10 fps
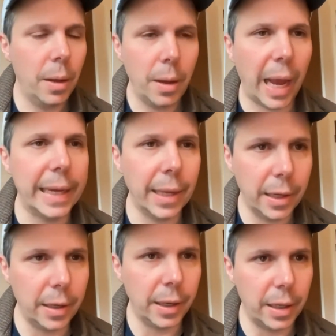
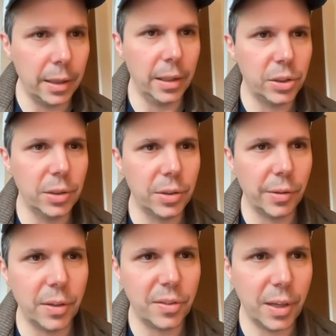identity conditions of
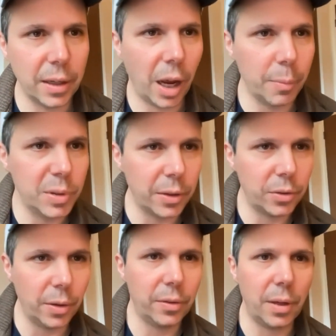distinct objects,
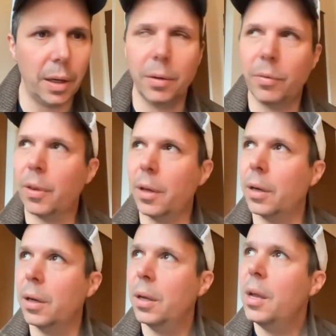or this kind of
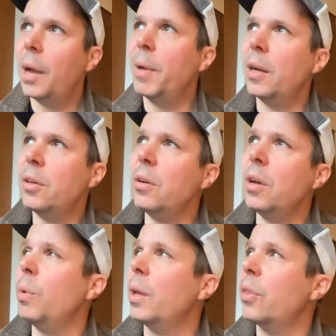thing. I mean, I do know
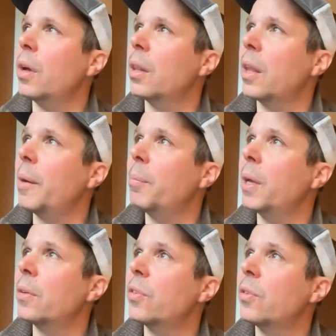with
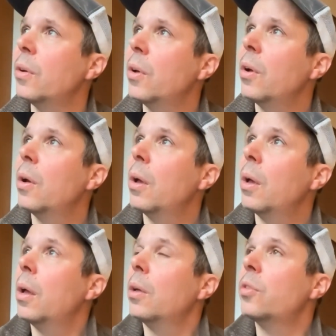Leibniz,
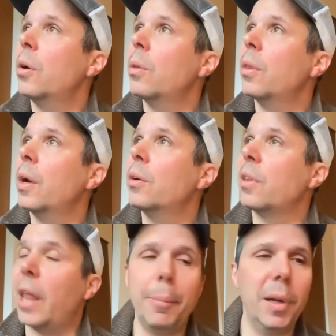so there's
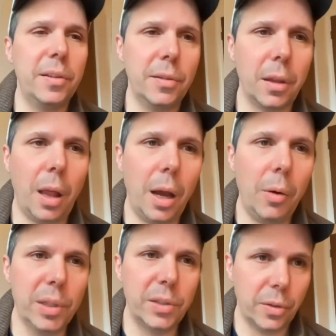Leibniz's law,
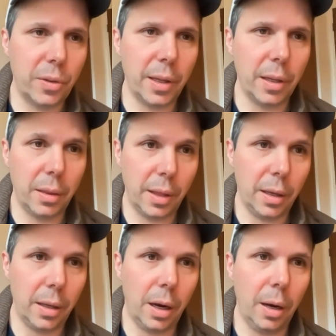which is it's